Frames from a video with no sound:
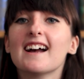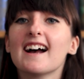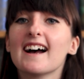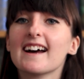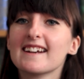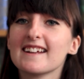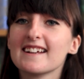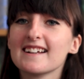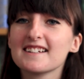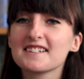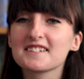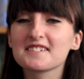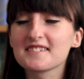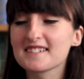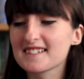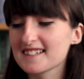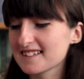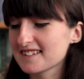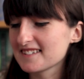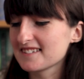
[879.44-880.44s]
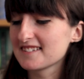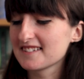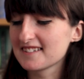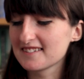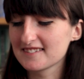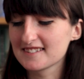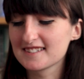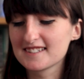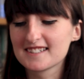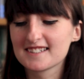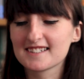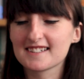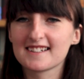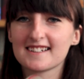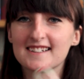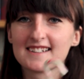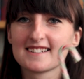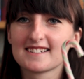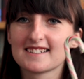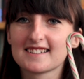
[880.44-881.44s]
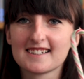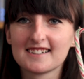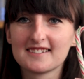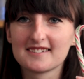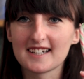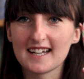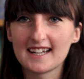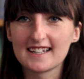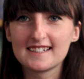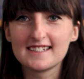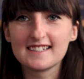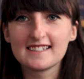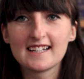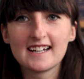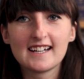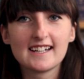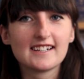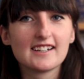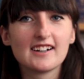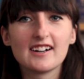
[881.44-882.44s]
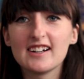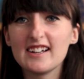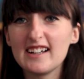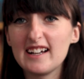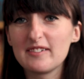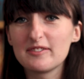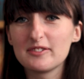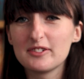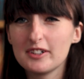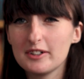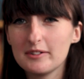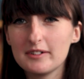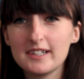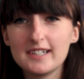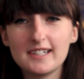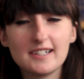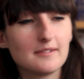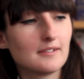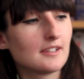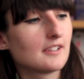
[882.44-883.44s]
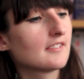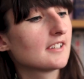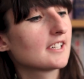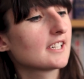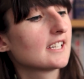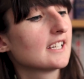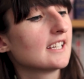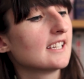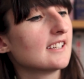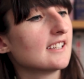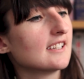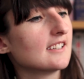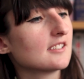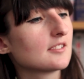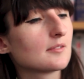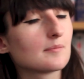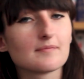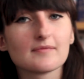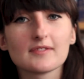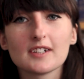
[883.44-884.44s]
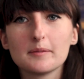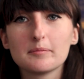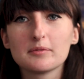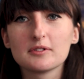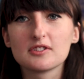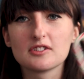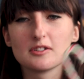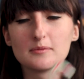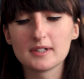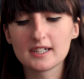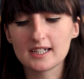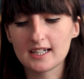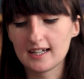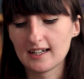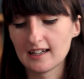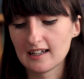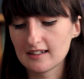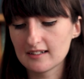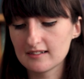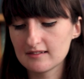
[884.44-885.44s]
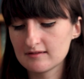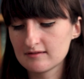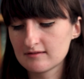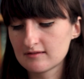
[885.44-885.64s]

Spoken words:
And it is what I thought it was. It's a little candy cane. I have no idea whether I can eat these. I presume I can.